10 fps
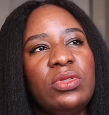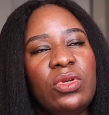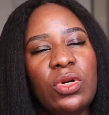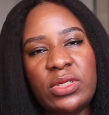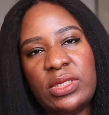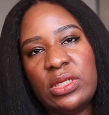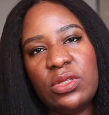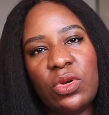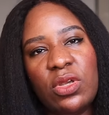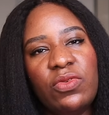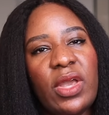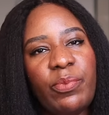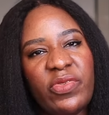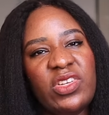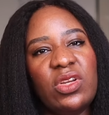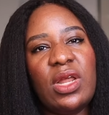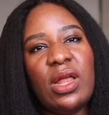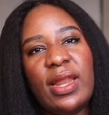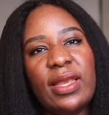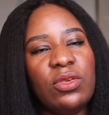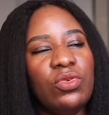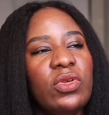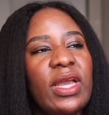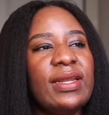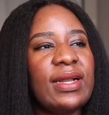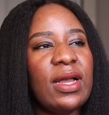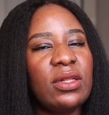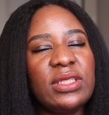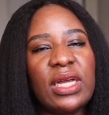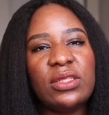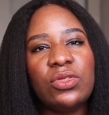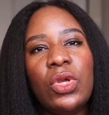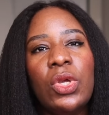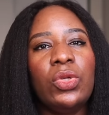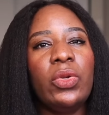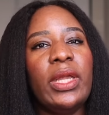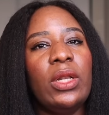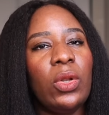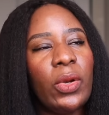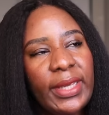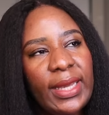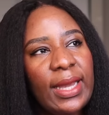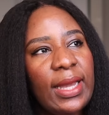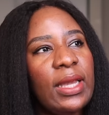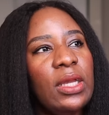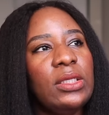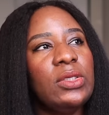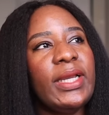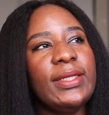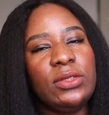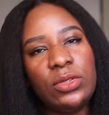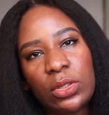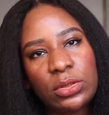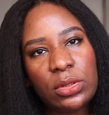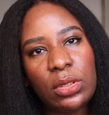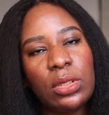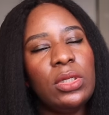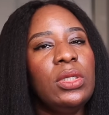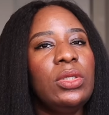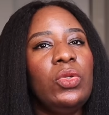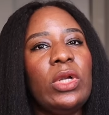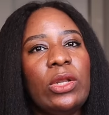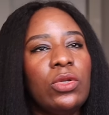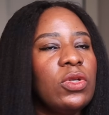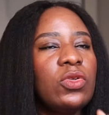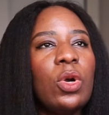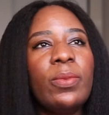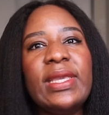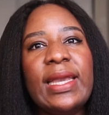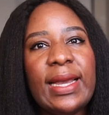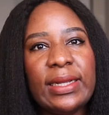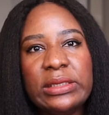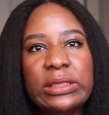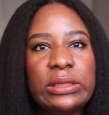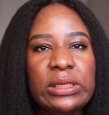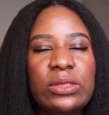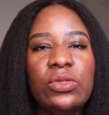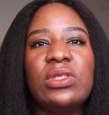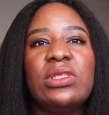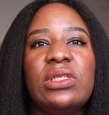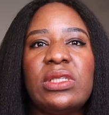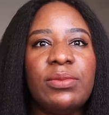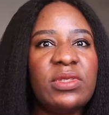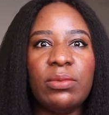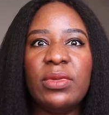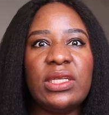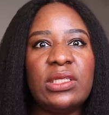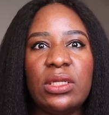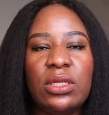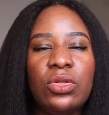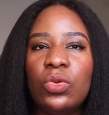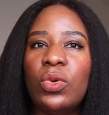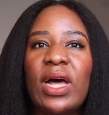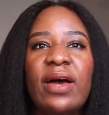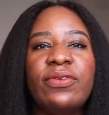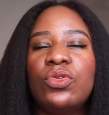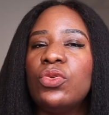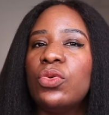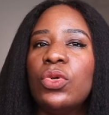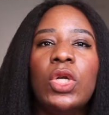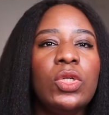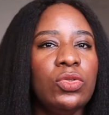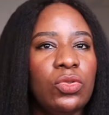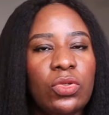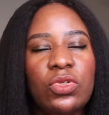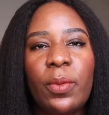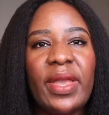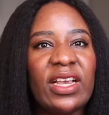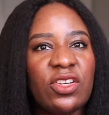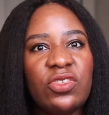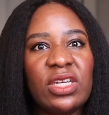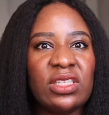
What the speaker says: courses, or if you're a professional, like, you know, you're an accountant, you're a lawyer, you're a doctor, you cannot just come here and integrate into the system seamlessly. You will have to do some extra